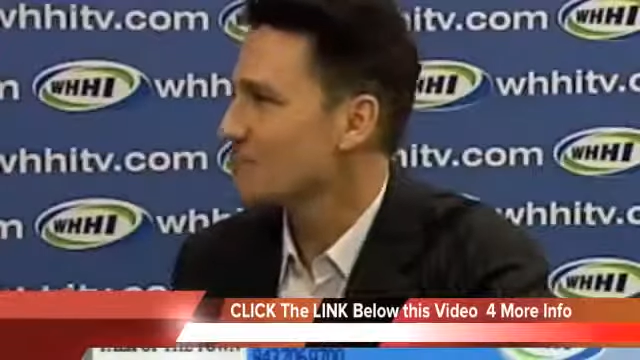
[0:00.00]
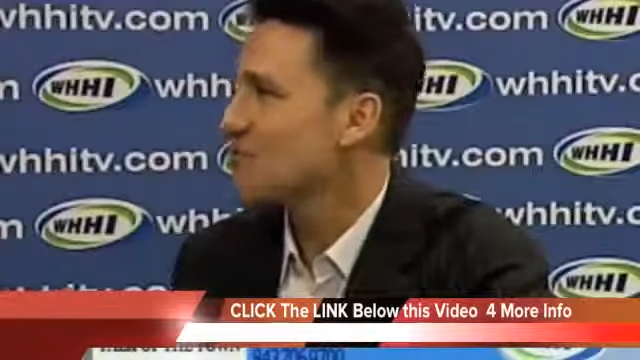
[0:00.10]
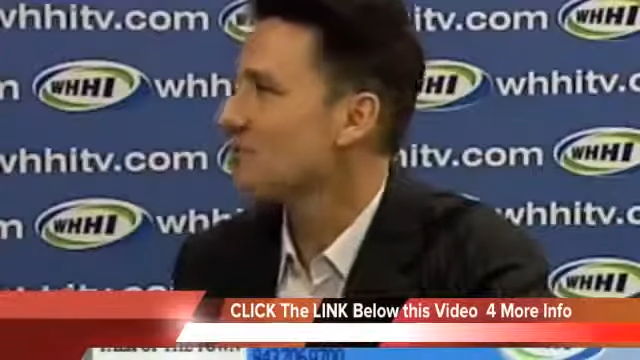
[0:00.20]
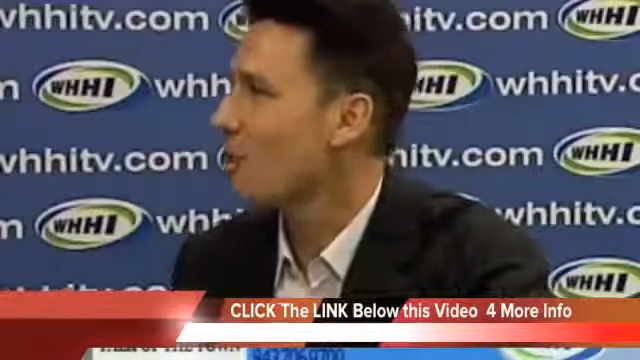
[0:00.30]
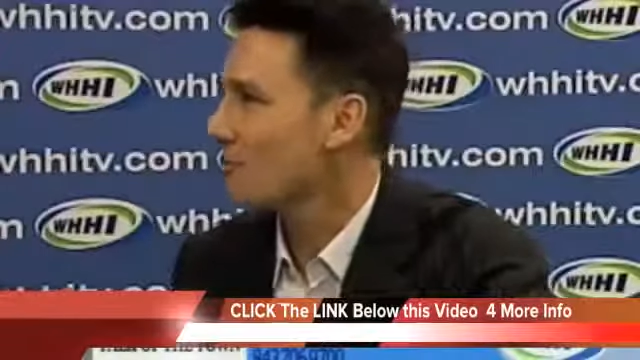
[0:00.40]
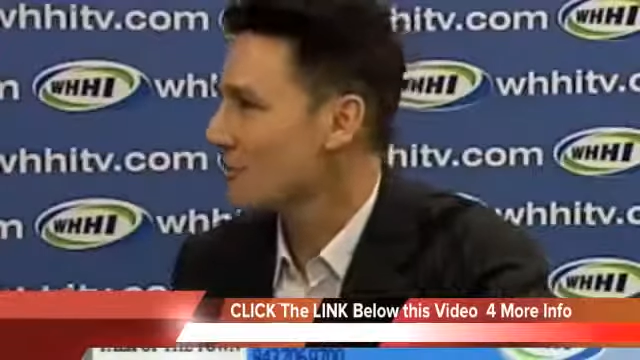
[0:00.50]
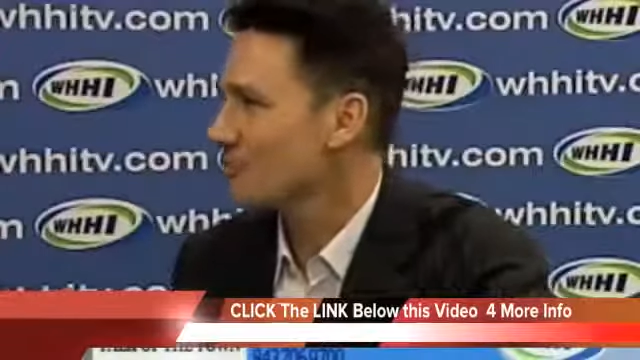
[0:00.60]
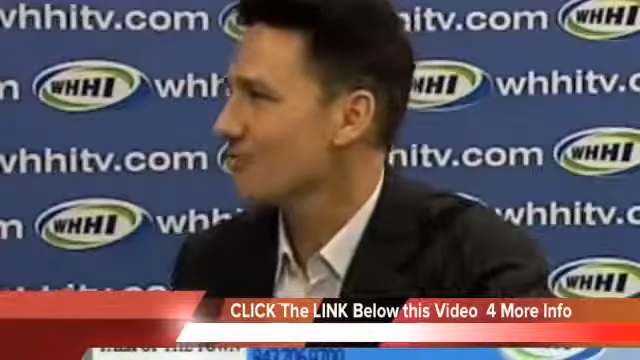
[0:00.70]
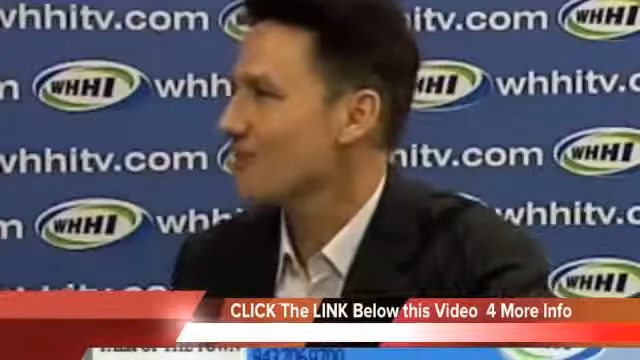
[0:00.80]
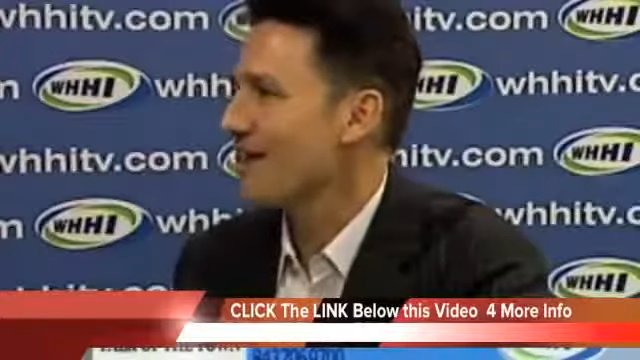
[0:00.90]
few small
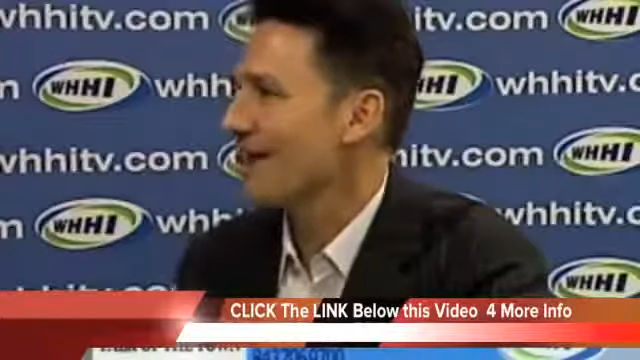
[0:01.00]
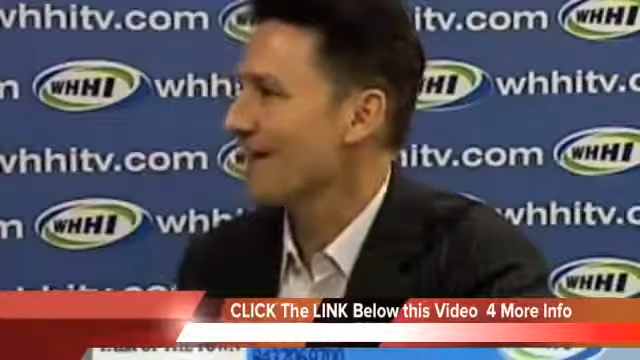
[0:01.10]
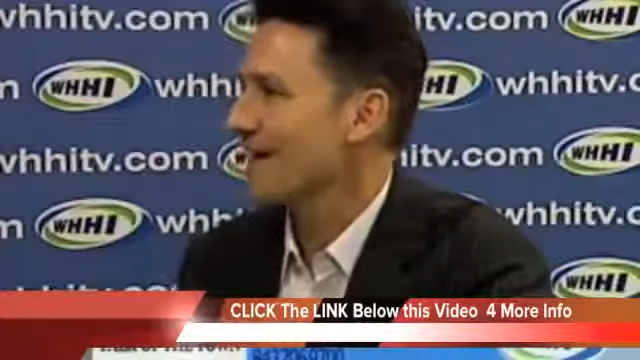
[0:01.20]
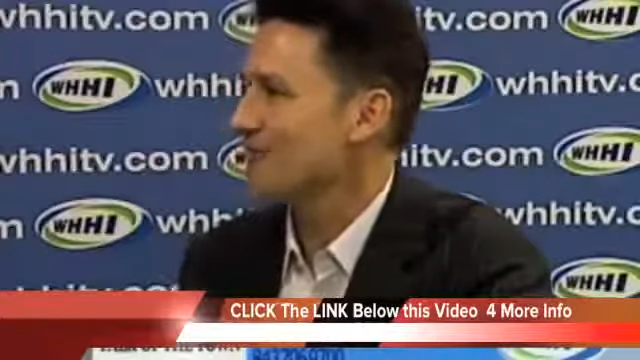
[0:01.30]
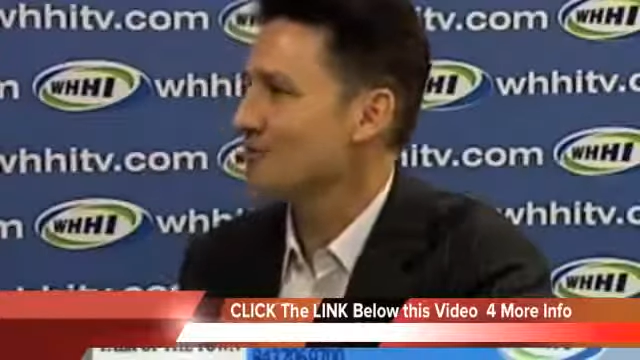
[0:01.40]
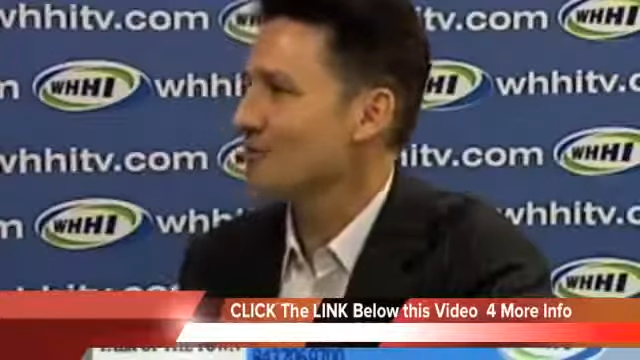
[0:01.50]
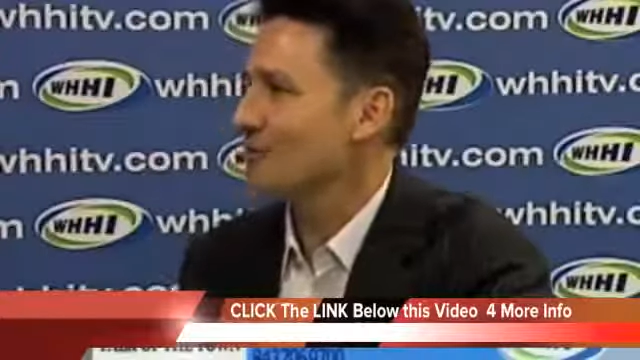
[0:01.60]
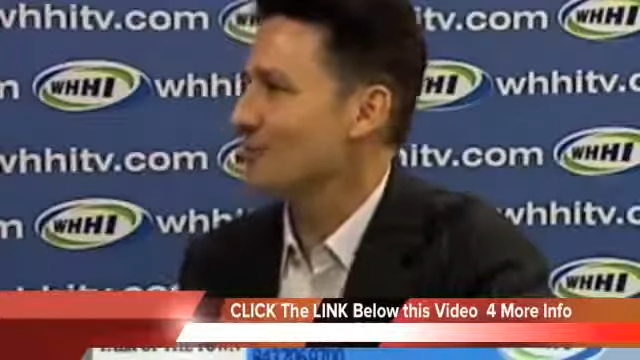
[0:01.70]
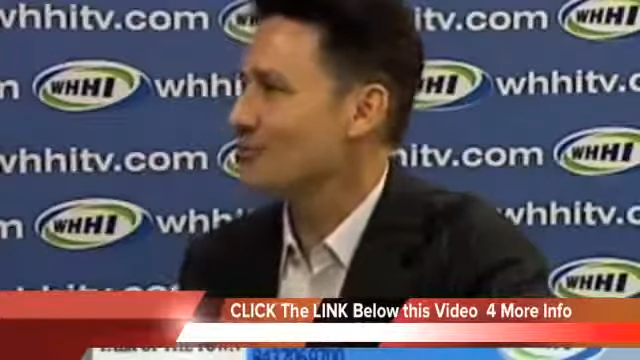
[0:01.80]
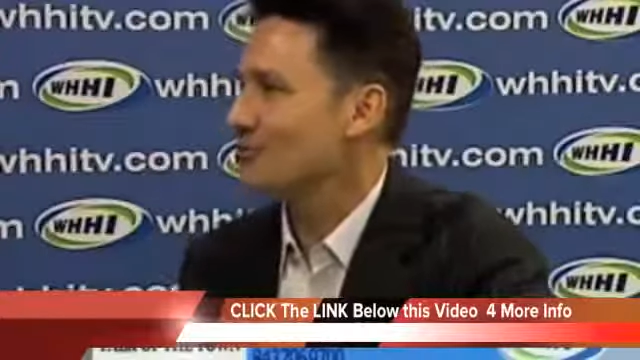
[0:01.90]
meals a day as
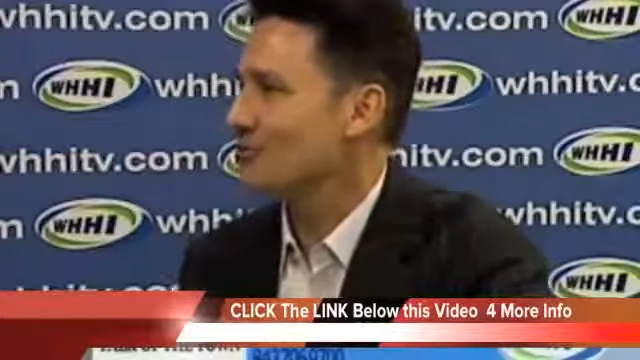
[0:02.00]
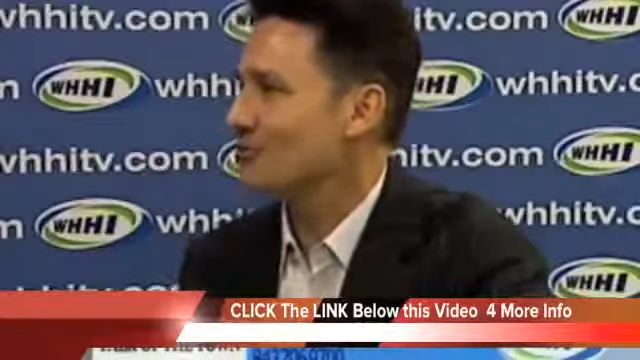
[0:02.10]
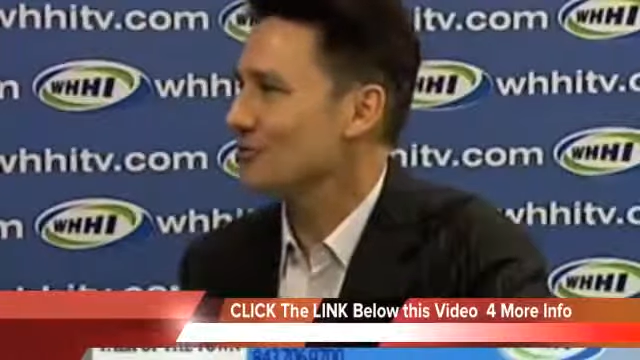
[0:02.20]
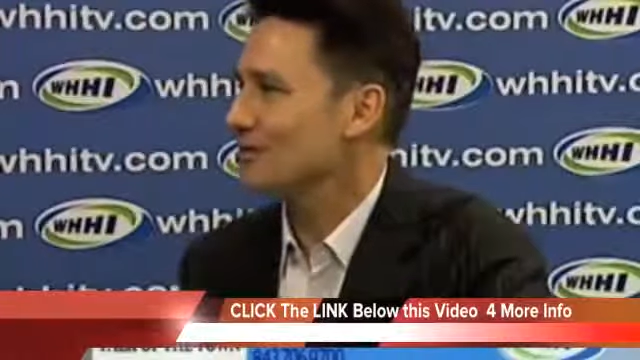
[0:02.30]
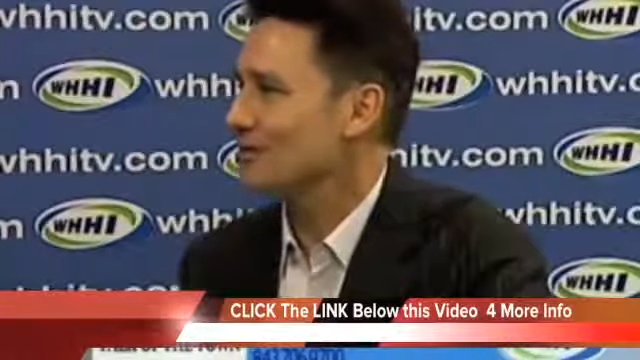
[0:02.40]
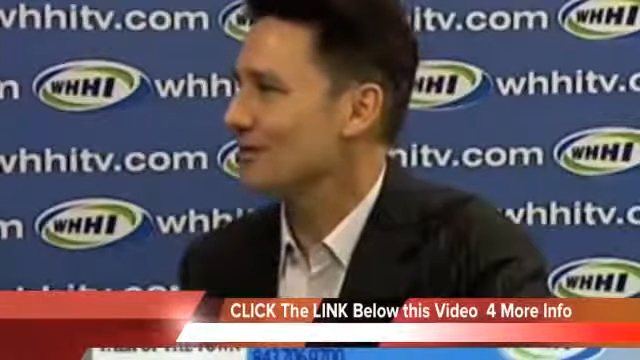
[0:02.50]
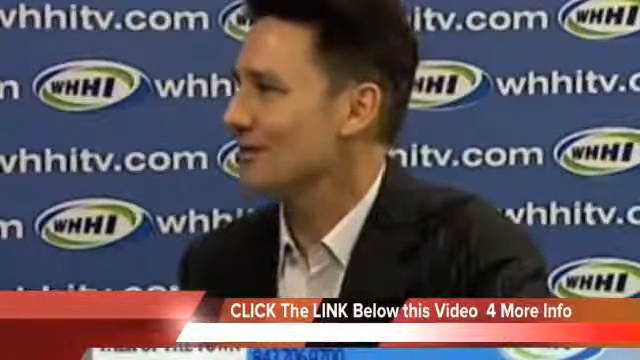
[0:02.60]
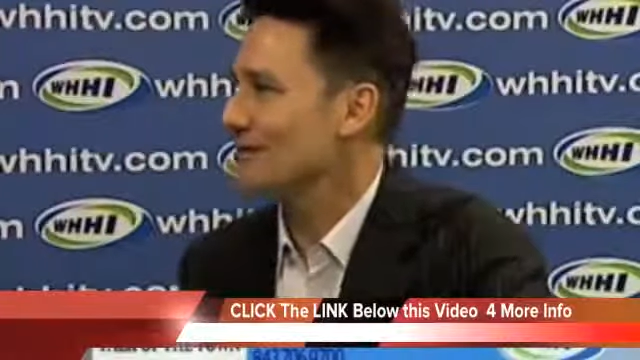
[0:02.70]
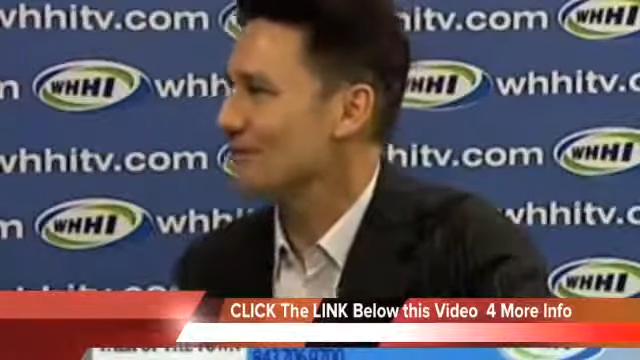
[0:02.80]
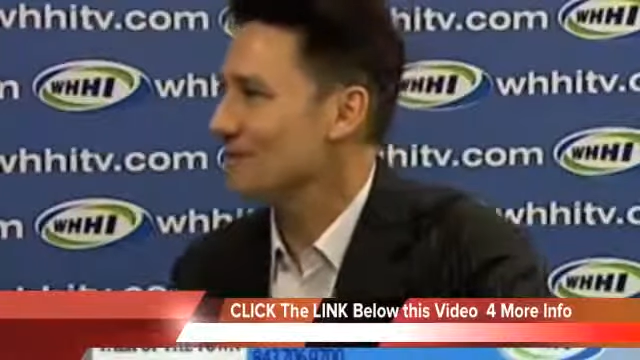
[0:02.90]
opposed to, let's
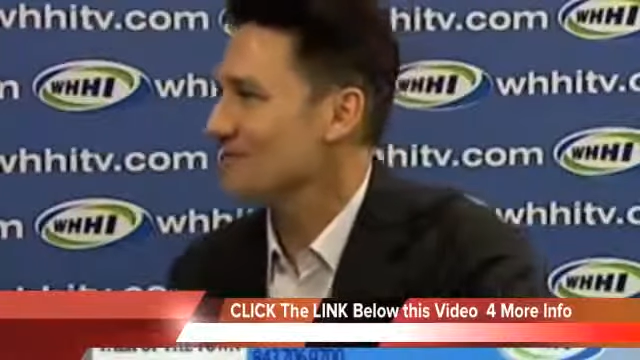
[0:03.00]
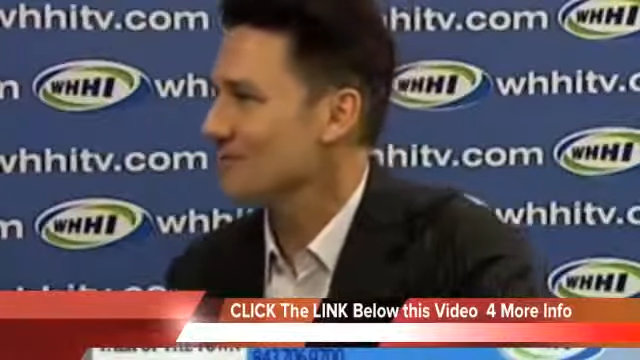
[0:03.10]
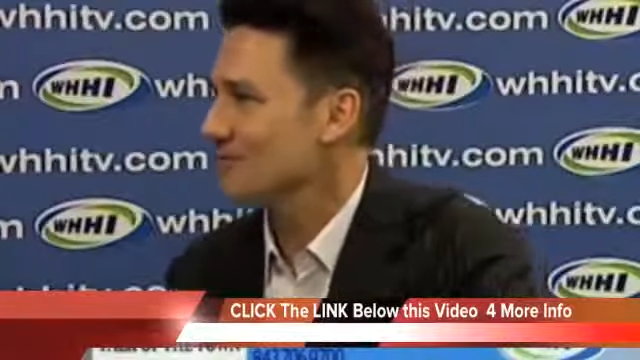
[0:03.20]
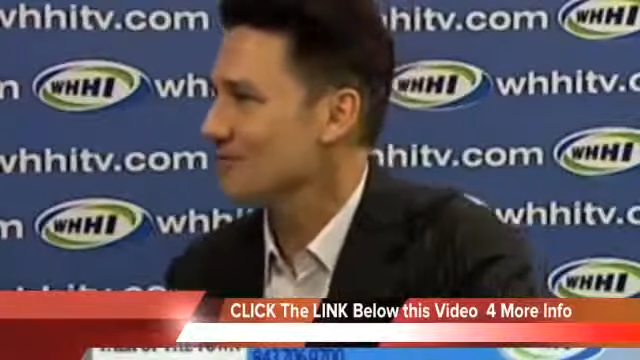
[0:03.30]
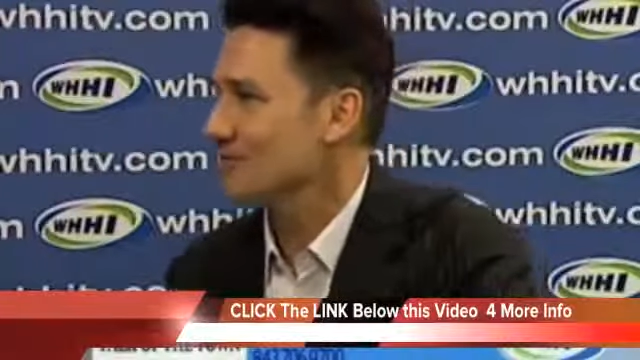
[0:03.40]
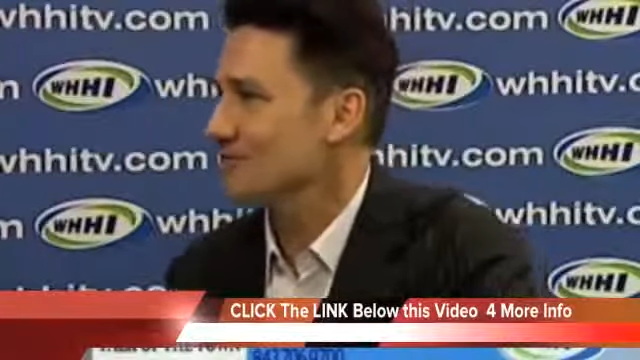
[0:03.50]
say, three meals.